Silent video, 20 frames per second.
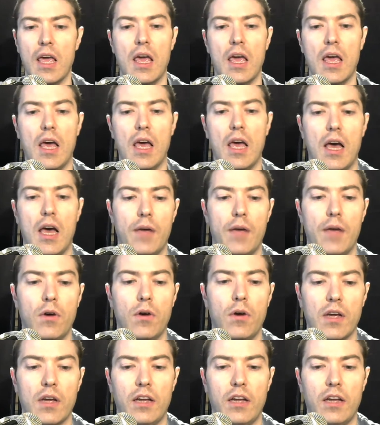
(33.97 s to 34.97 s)

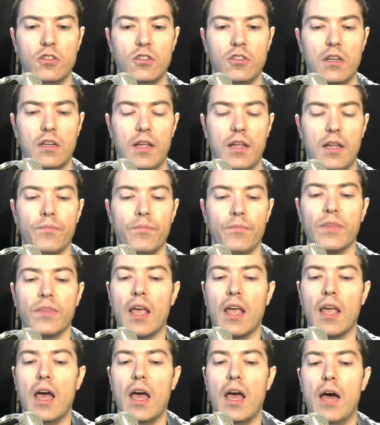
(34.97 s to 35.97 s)
occasionally.
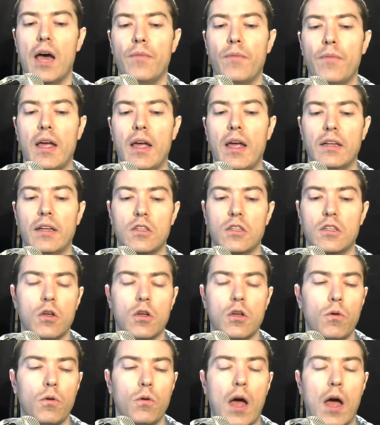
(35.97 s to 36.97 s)
And so you
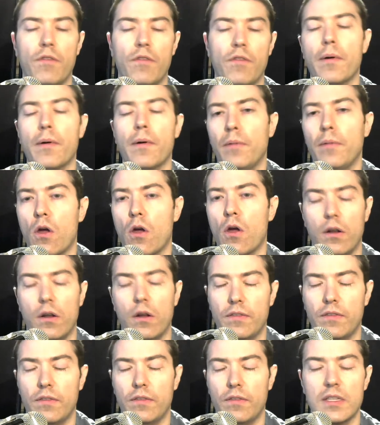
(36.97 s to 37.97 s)
have probably heard of
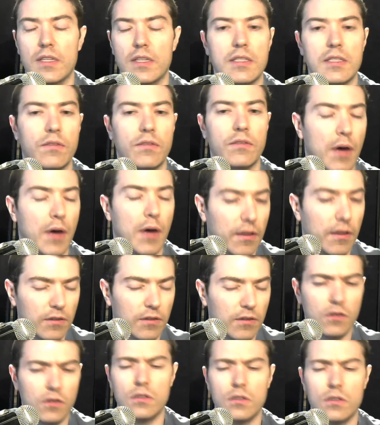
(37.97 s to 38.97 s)
this from other
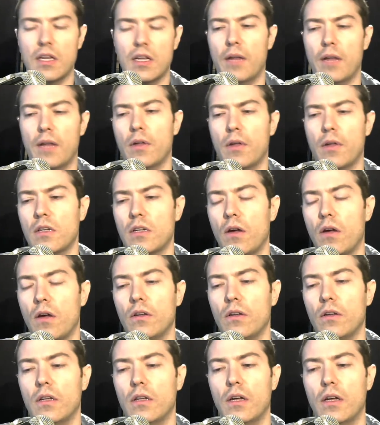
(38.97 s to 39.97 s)
news, and I'm not going
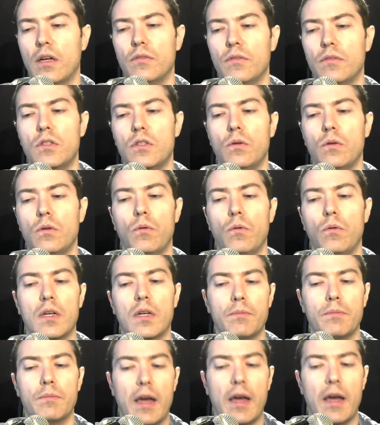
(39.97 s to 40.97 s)
to
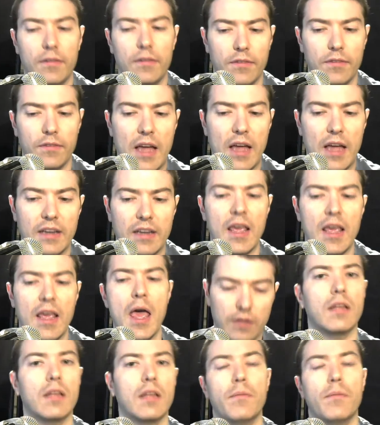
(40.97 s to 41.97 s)
expand on that.
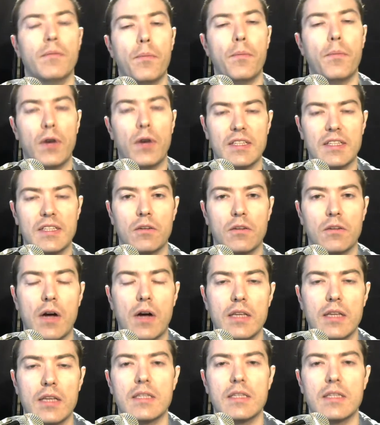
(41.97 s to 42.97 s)
The more pressing
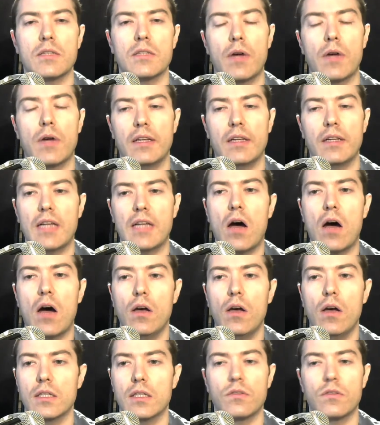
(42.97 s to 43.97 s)
crisis right now is,
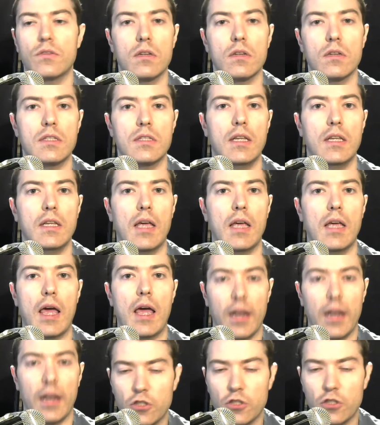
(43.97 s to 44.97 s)
of course, the
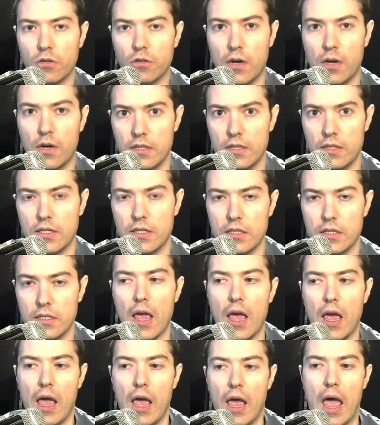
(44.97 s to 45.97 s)
energy crisis.
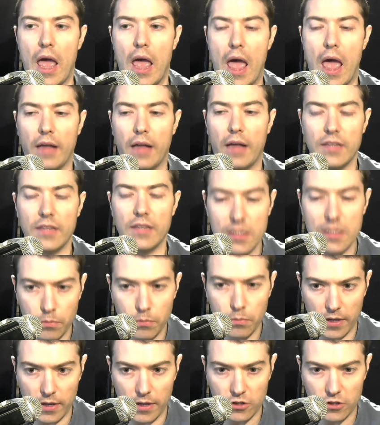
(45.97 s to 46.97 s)
And this
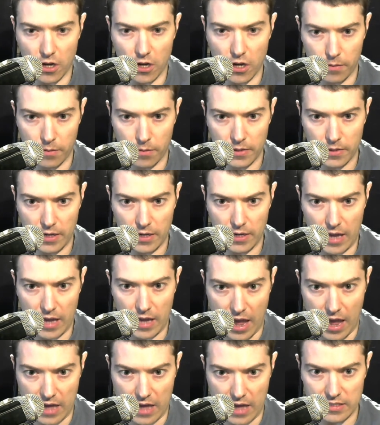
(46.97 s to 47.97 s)
week, Germany
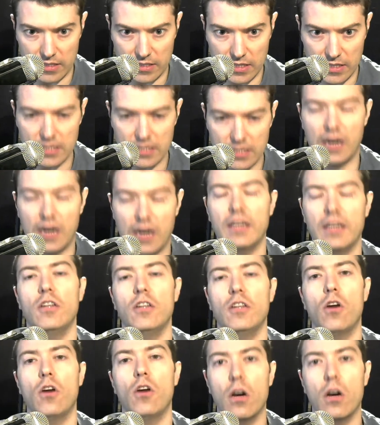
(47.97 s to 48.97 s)
has decided
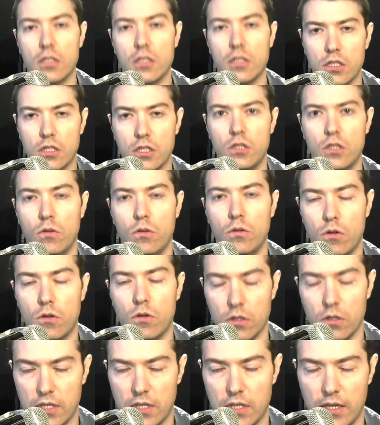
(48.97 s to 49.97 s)
not to
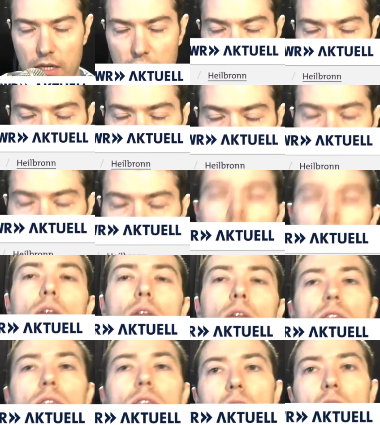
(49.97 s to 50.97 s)
continue
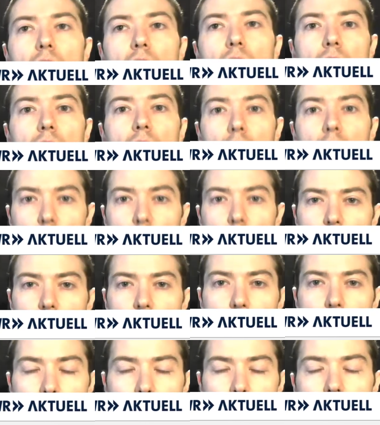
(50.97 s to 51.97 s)
the nuclear
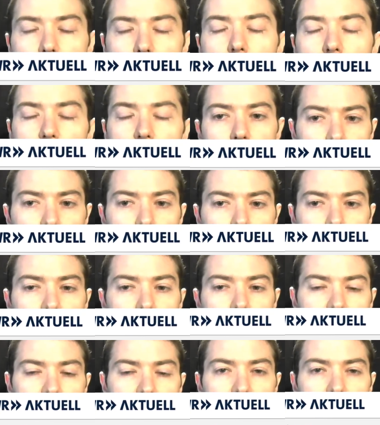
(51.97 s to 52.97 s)
power
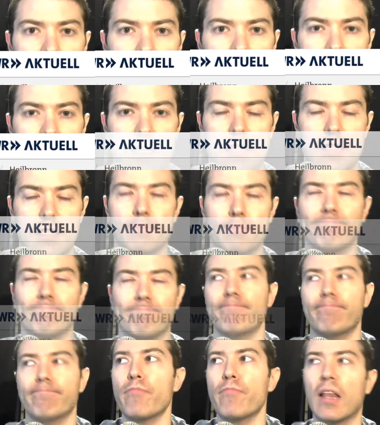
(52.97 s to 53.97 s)
facilities.
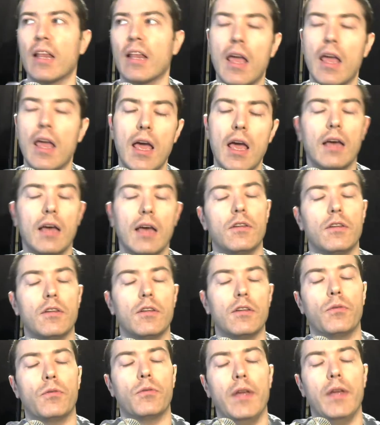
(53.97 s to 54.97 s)

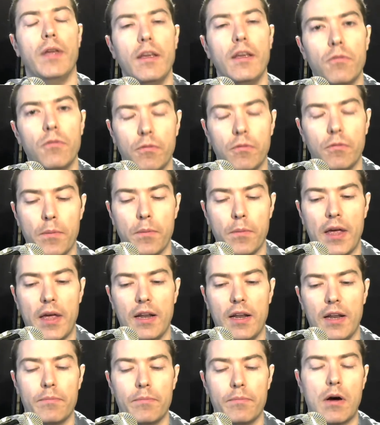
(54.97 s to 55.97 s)
3 remaining
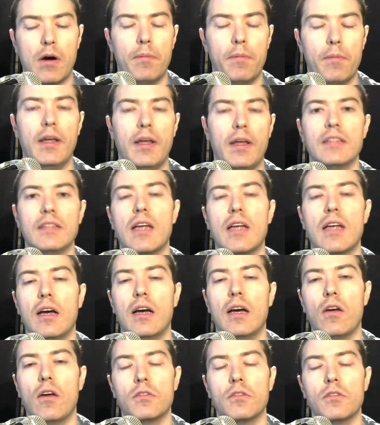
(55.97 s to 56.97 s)
power plants are going
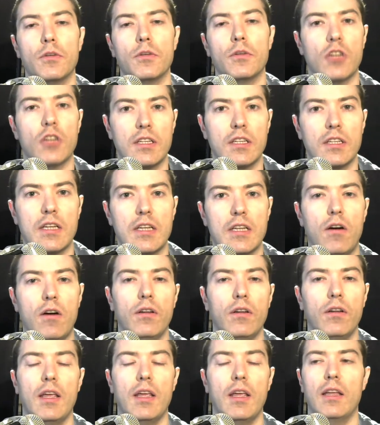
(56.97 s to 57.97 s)
to be shut down
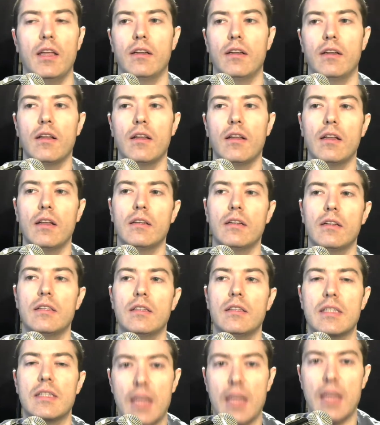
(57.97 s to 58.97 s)
in
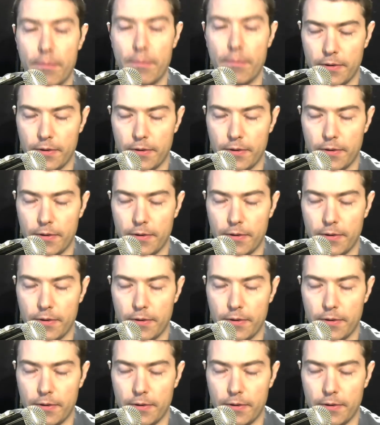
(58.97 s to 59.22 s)
December.